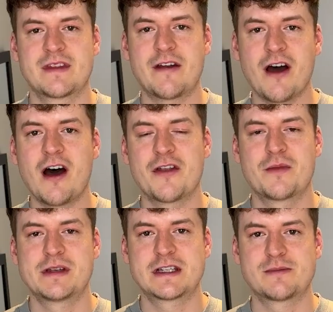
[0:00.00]
There are other
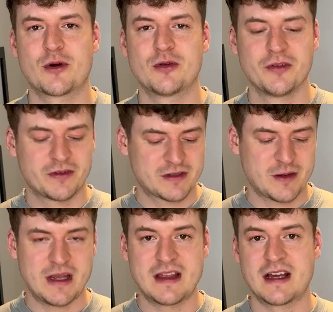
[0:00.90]
business models, so
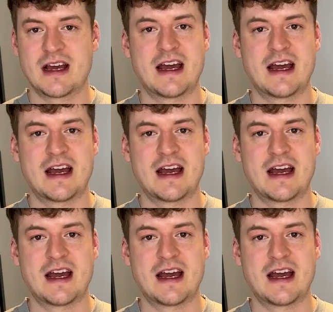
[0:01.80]
either